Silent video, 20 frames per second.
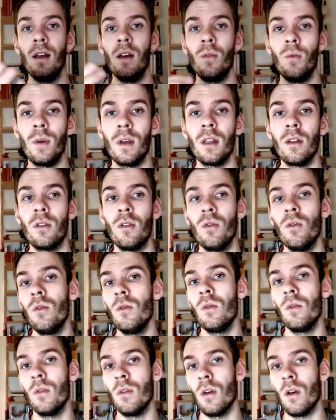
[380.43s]
We can do
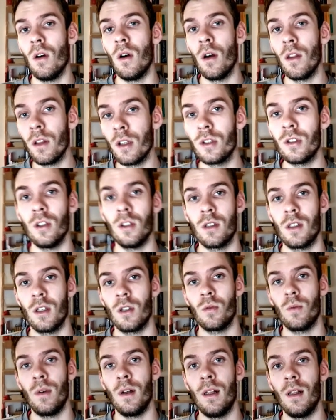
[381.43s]
other shots
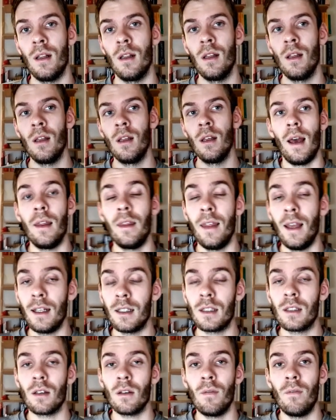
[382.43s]
as well. And
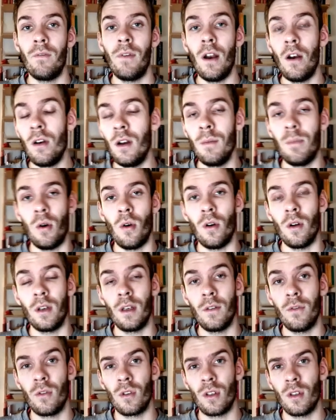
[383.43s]
that's very important
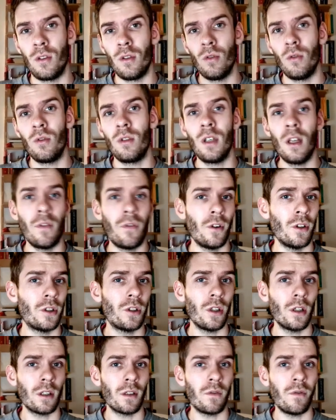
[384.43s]
if you can do different
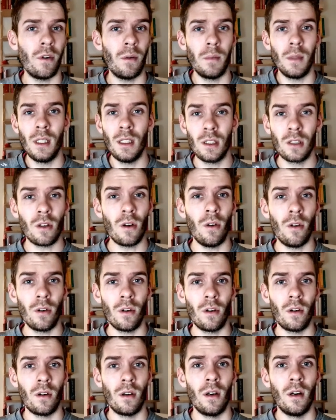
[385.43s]
shots from each
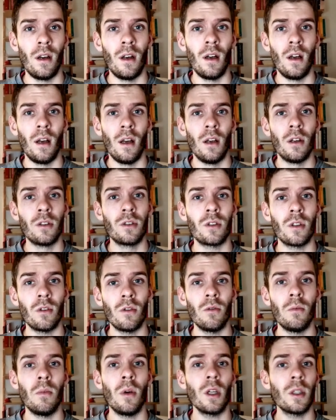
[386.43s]
corner. So you
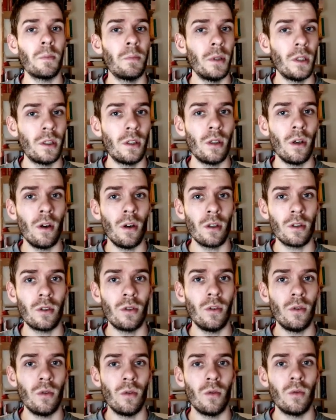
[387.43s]
must be sure
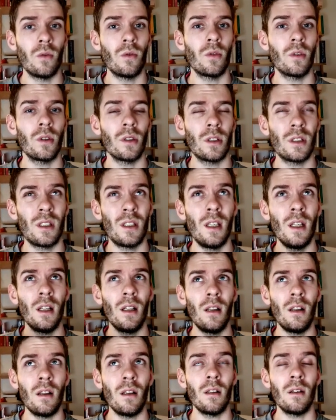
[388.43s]
to
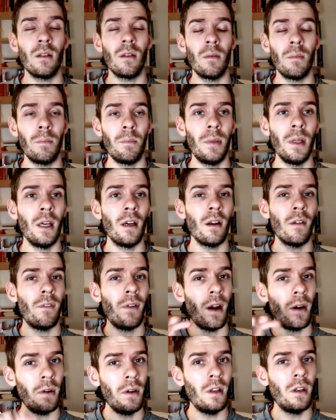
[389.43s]
still be on a
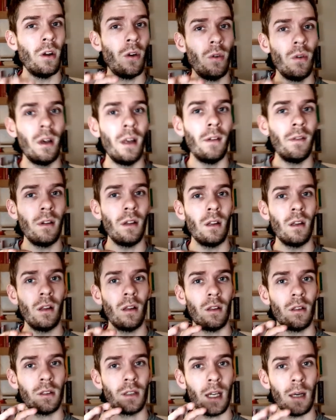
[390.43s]
very low level
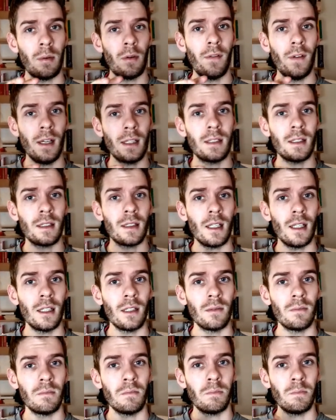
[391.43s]
type of exercise,
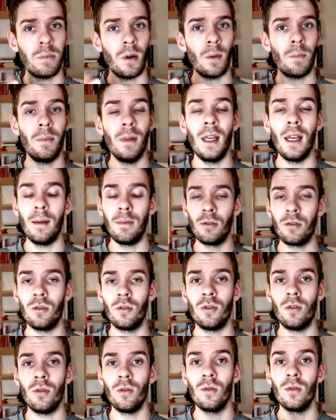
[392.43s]
but be able to
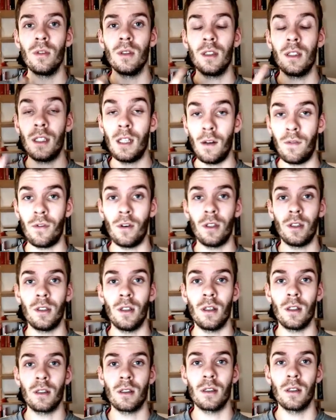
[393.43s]
do different
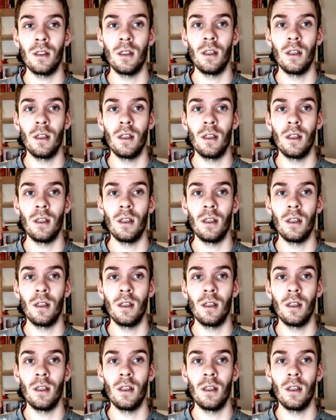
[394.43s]
shots.